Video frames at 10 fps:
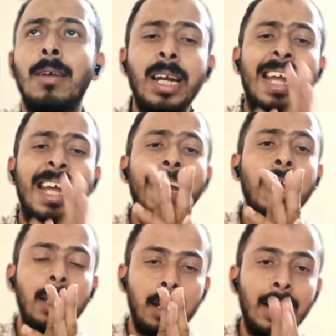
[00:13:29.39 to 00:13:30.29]
created
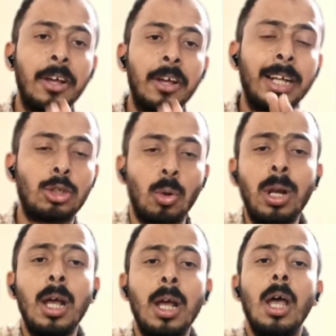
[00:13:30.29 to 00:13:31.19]
one
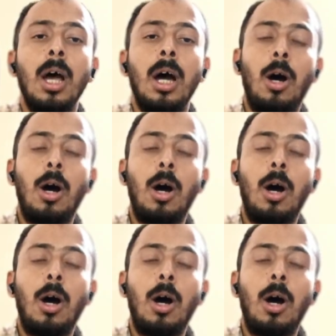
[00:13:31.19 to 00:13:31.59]
ingress rule